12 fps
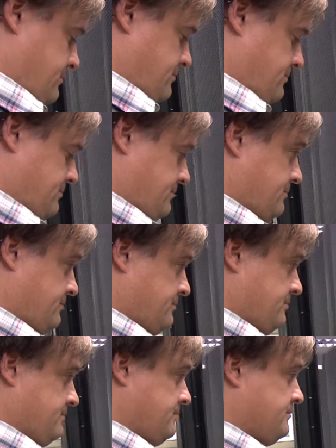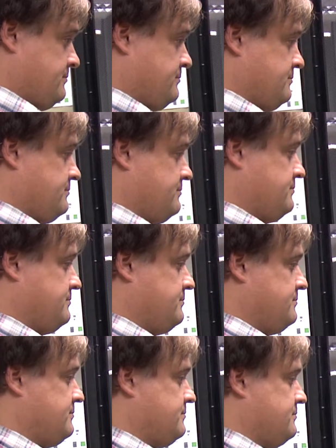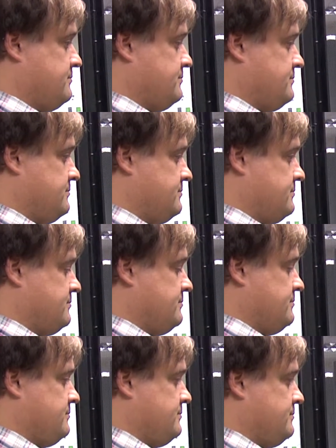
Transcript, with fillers: Some of the options we considered was on-premise solutions and